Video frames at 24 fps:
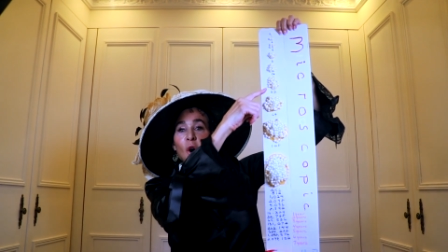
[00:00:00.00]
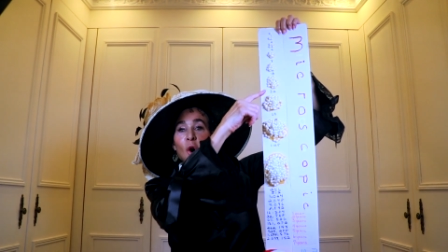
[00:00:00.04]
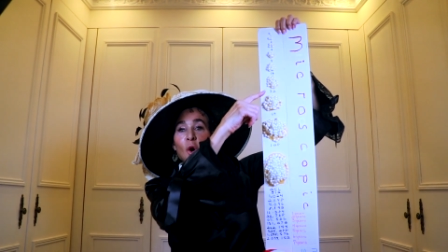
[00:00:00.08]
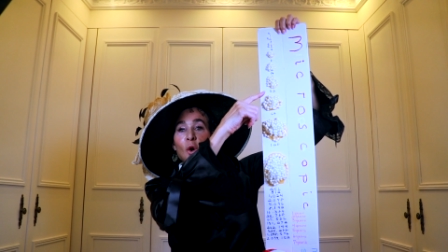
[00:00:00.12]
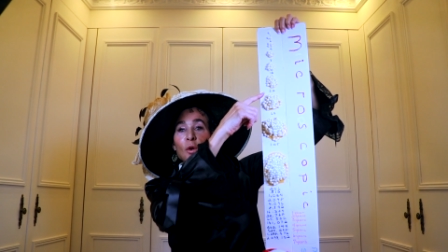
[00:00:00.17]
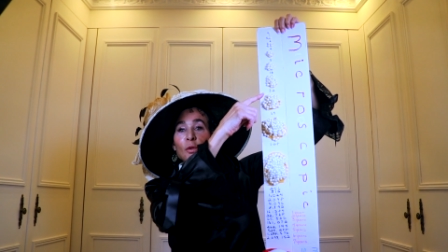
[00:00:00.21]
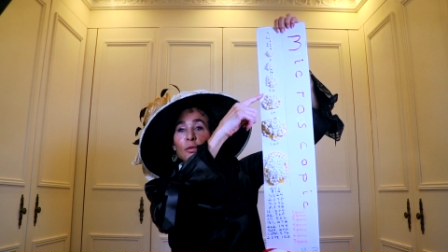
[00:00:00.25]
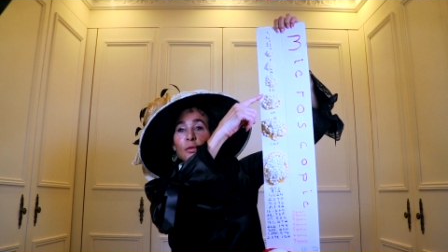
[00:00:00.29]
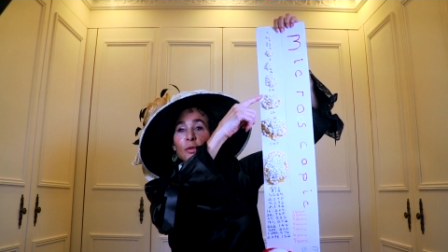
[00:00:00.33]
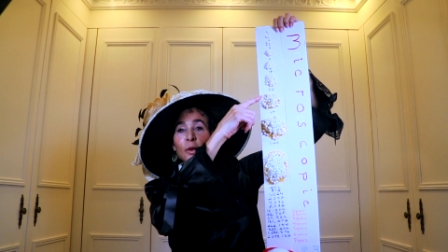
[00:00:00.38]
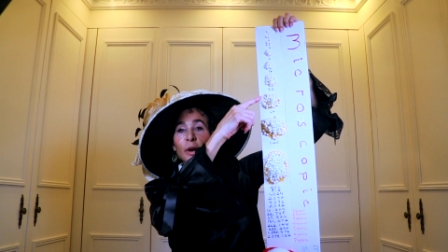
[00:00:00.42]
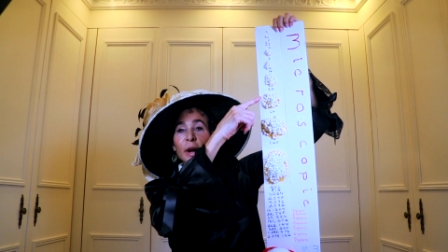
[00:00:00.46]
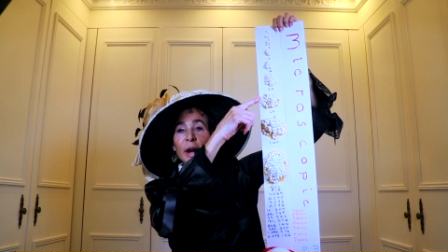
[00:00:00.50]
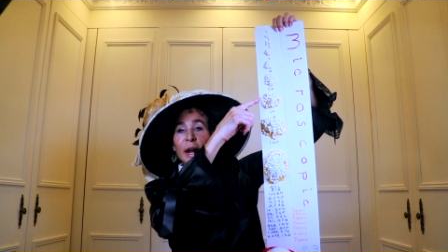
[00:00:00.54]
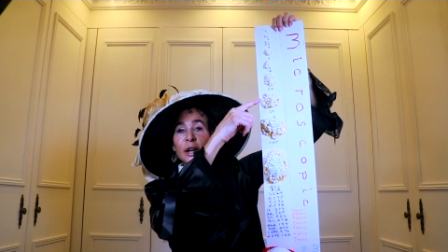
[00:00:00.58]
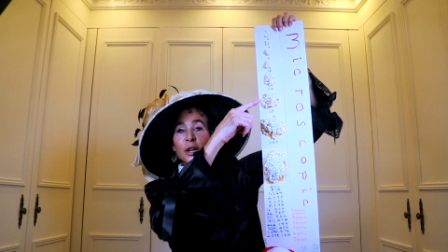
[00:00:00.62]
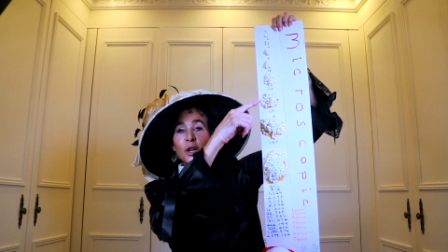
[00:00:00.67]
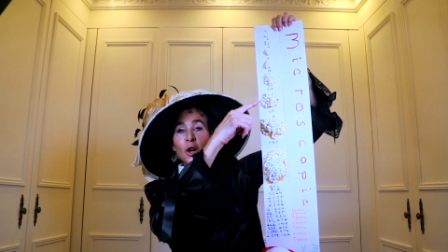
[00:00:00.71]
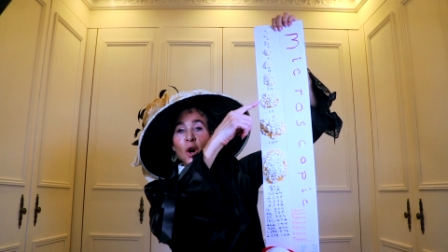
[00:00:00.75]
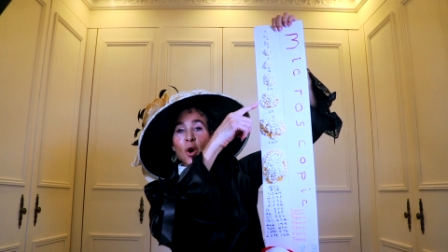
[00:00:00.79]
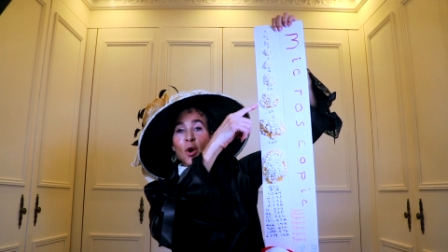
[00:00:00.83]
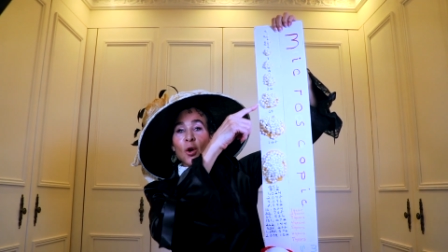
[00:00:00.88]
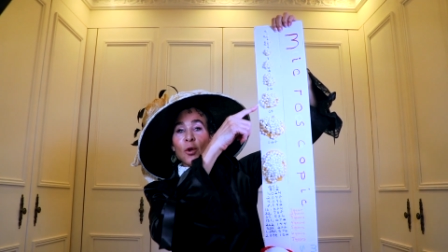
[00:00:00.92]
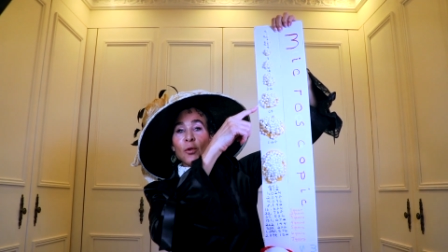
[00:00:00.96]
over
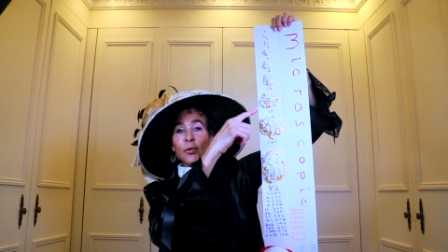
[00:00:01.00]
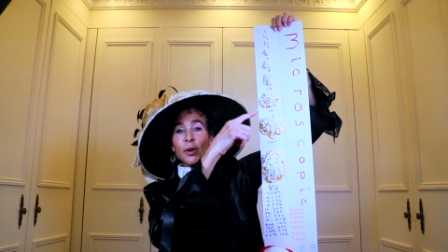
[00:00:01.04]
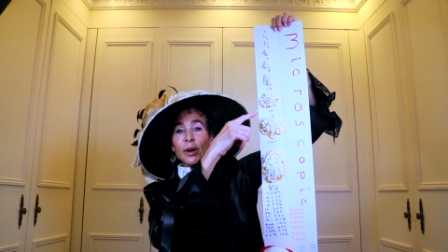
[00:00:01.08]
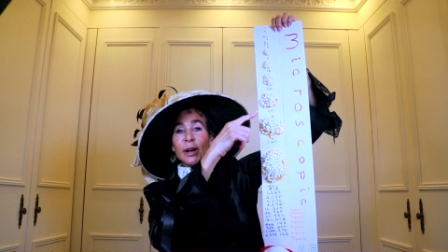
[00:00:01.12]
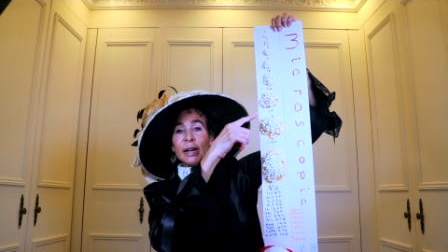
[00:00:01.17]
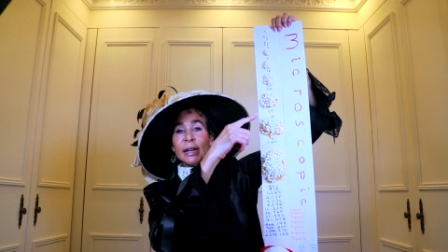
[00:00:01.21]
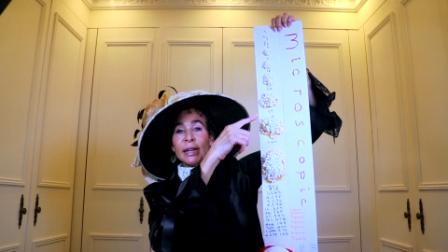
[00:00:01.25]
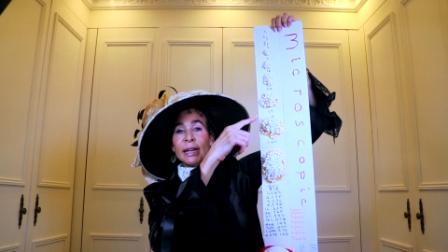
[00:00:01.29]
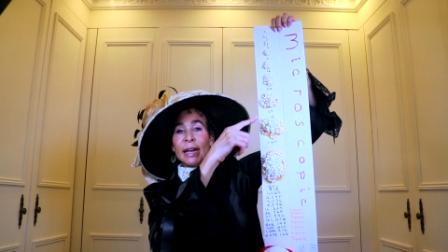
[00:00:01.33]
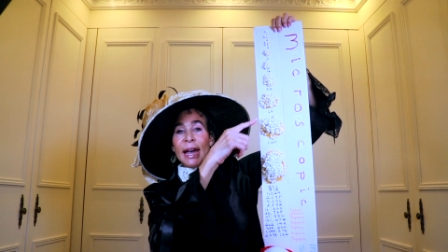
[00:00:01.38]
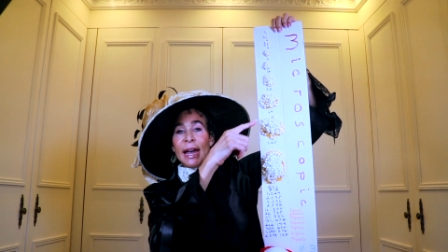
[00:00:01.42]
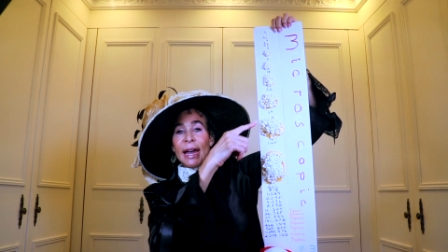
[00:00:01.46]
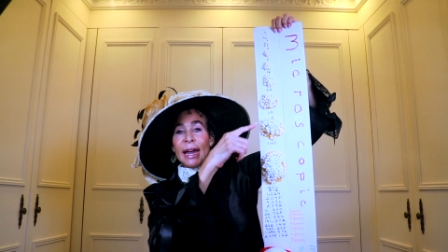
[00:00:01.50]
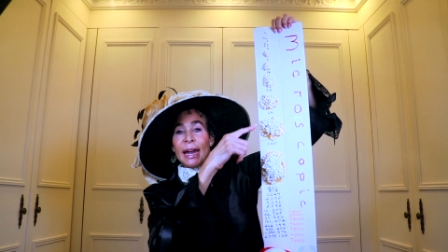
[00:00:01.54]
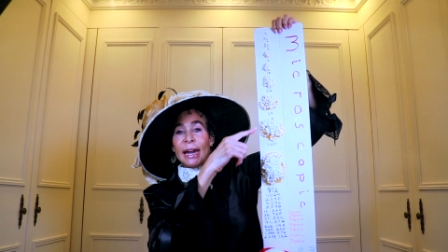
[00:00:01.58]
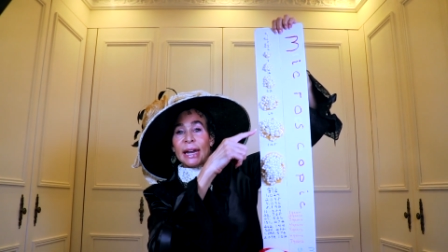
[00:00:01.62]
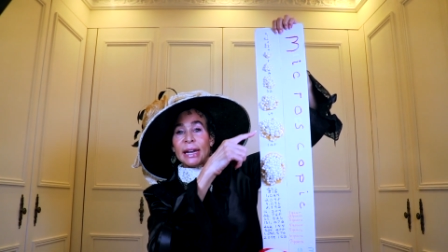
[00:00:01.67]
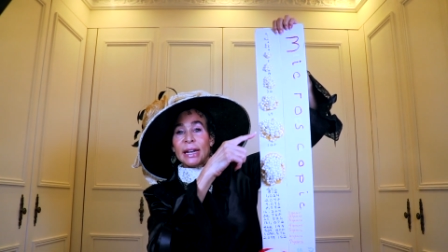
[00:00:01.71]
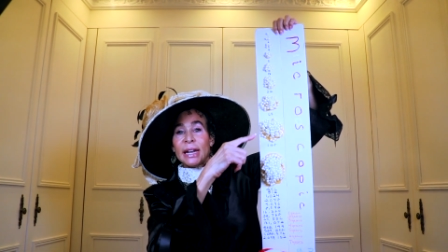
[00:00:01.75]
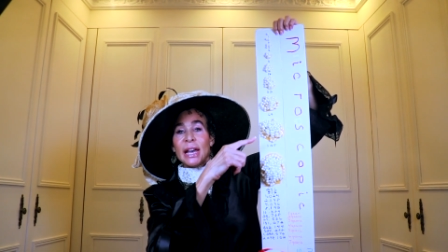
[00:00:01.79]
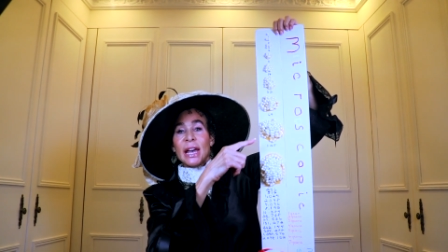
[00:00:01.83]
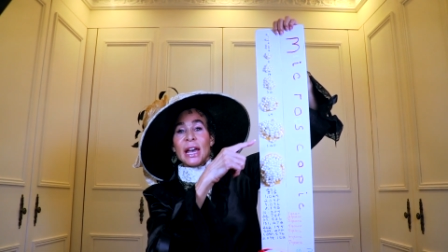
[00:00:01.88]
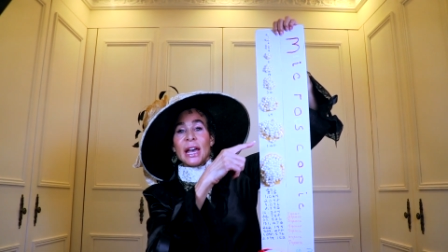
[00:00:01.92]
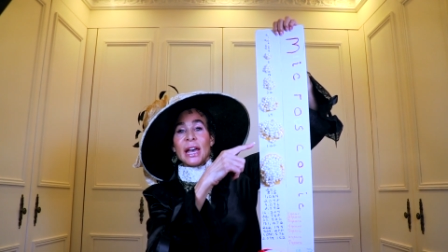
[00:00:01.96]
and over
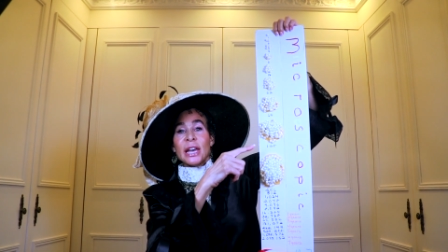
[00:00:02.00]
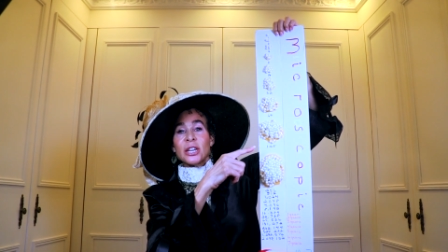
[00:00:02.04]
again